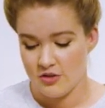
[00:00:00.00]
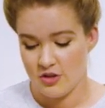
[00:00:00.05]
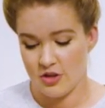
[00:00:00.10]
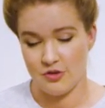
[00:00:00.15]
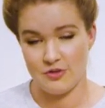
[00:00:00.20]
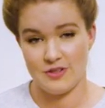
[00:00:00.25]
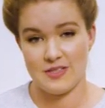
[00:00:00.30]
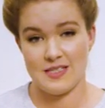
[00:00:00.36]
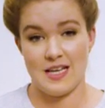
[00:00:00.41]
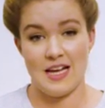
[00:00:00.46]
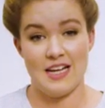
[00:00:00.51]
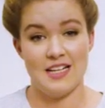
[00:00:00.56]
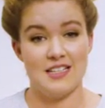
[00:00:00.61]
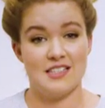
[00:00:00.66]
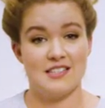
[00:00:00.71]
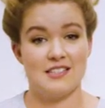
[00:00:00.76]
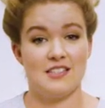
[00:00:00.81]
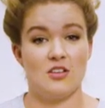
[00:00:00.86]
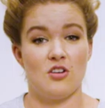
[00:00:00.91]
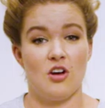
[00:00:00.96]
that are designed
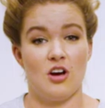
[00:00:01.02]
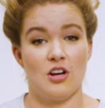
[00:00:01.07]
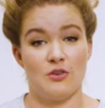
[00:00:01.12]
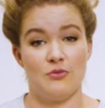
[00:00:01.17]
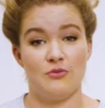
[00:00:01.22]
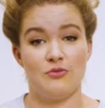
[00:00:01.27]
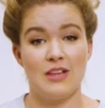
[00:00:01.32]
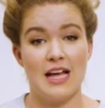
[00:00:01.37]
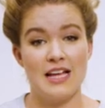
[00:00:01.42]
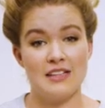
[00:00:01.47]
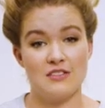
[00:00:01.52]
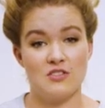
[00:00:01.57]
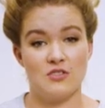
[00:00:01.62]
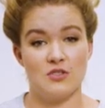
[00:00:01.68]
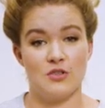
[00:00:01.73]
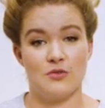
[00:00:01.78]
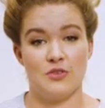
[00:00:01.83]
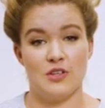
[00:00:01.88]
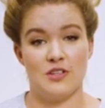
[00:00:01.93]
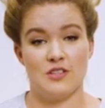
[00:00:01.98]
to sit on a flat
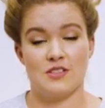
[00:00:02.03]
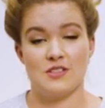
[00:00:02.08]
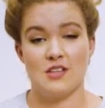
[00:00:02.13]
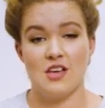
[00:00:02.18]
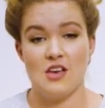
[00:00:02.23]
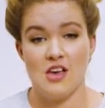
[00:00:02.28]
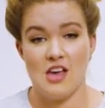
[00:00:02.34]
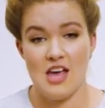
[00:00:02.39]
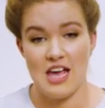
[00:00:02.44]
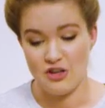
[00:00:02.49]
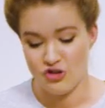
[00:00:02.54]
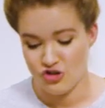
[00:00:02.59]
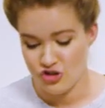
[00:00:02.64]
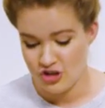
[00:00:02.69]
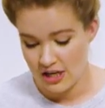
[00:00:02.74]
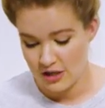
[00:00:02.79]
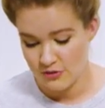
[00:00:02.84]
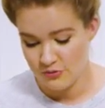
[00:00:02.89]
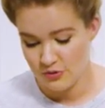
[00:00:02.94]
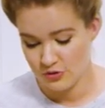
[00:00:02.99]
surface and
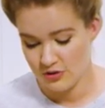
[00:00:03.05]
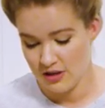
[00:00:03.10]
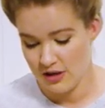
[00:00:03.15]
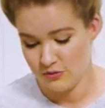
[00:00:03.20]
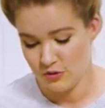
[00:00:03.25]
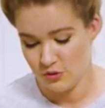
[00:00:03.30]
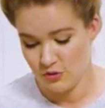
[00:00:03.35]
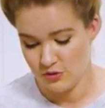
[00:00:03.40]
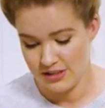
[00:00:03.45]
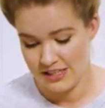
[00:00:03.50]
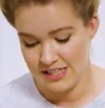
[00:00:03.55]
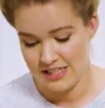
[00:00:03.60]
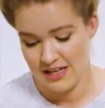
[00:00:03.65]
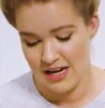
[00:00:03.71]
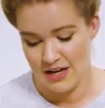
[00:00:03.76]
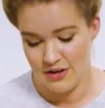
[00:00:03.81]
check for level in